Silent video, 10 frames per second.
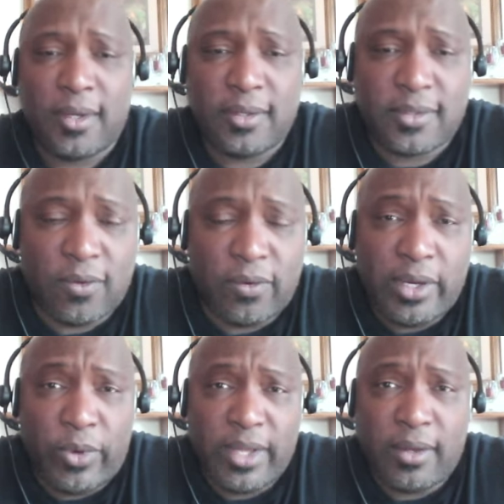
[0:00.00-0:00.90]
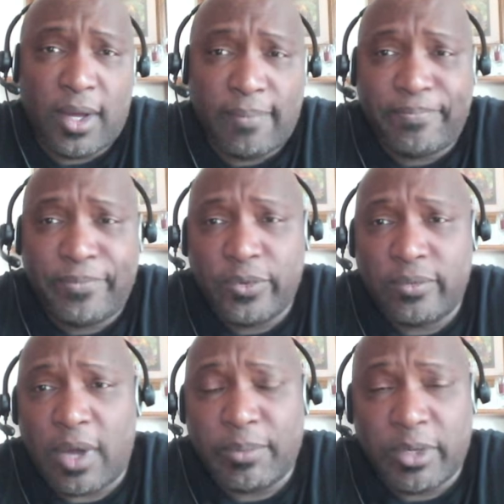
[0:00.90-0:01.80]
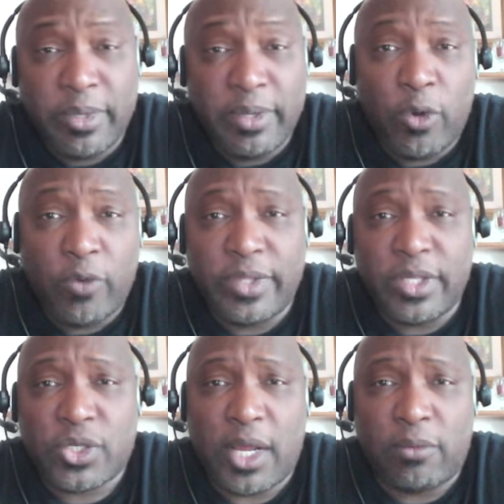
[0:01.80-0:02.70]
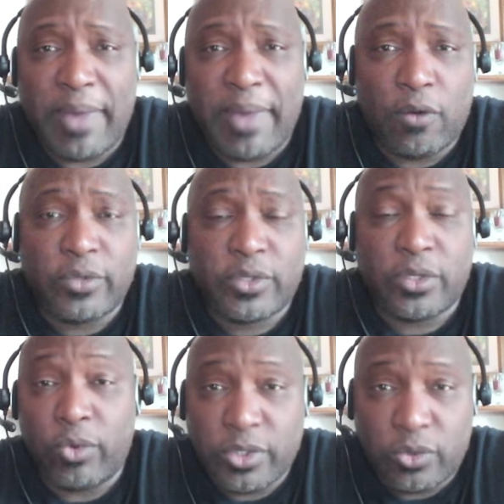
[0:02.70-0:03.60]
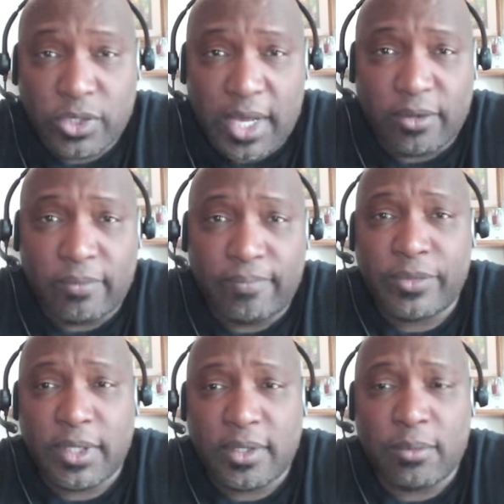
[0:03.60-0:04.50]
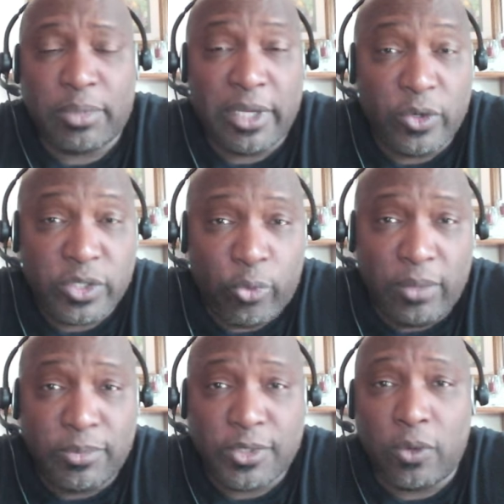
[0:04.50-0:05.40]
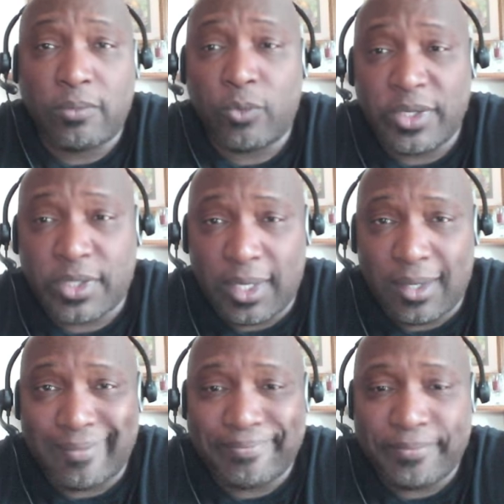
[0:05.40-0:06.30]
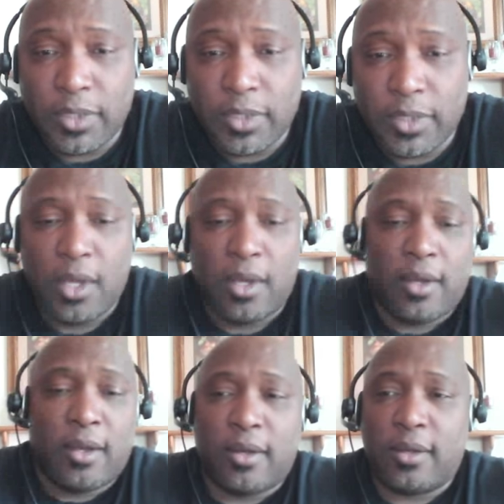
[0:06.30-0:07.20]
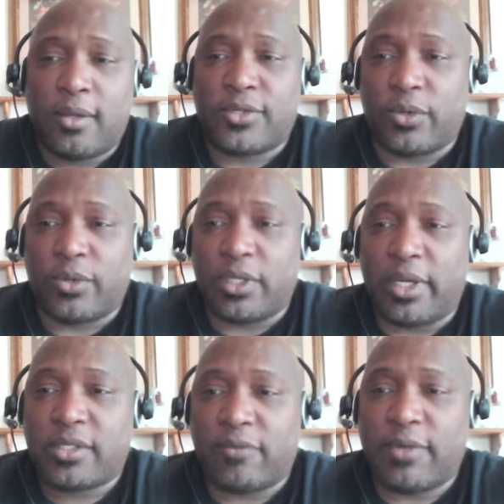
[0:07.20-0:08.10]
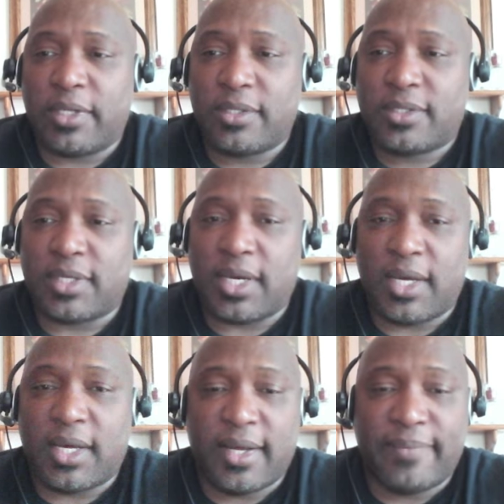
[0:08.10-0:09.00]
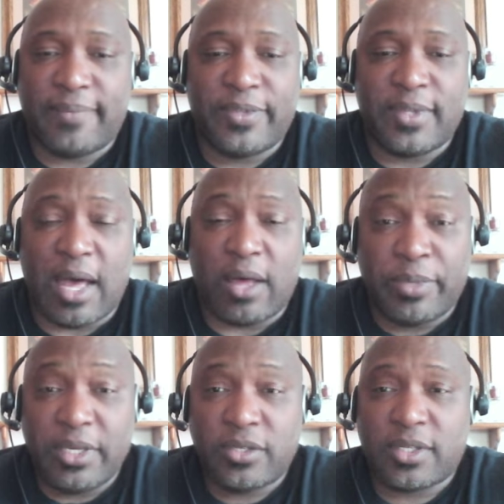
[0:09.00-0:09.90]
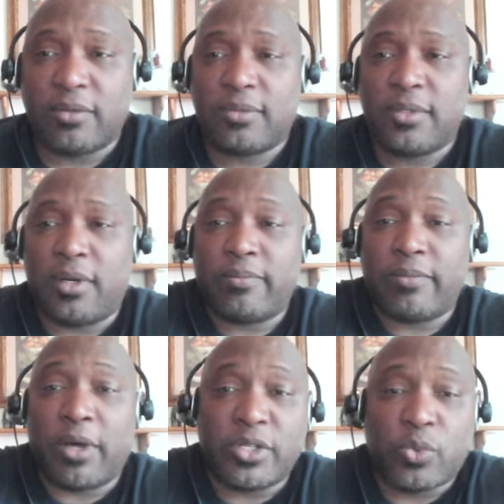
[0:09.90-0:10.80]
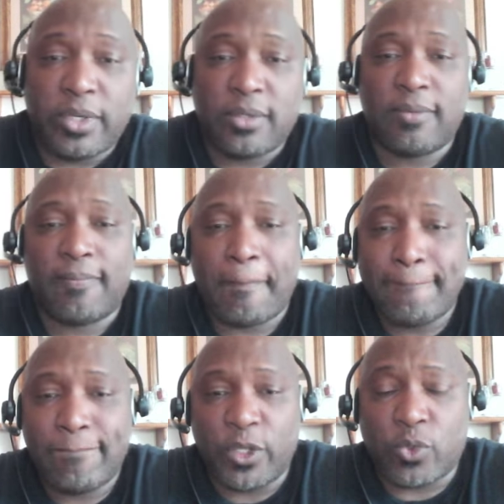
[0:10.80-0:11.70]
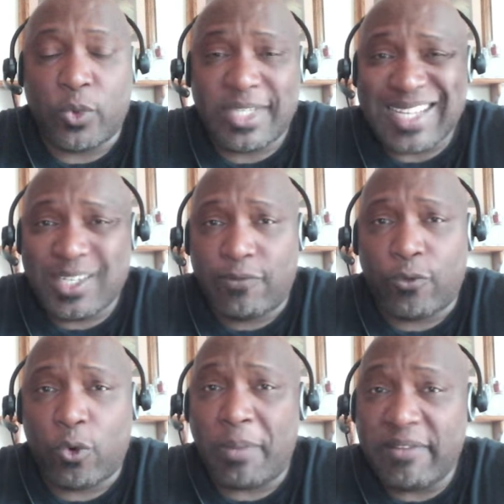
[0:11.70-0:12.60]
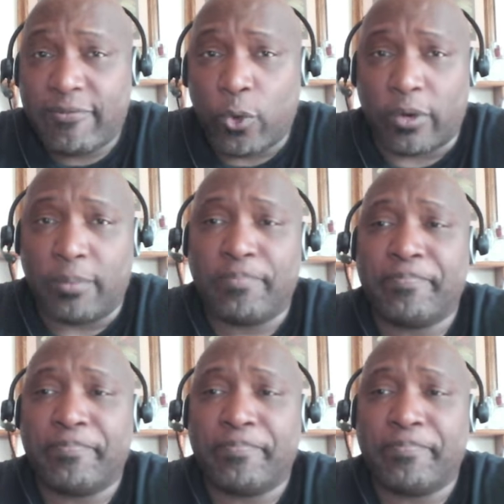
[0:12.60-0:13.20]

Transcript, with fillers: So anyway, uh, I'm going to be moving this channel back over to the original channel, the Player Supreme Show, once again. So good luck to you fellas. Uh, I'll be still, you know, on this one. This one is actually for my forum,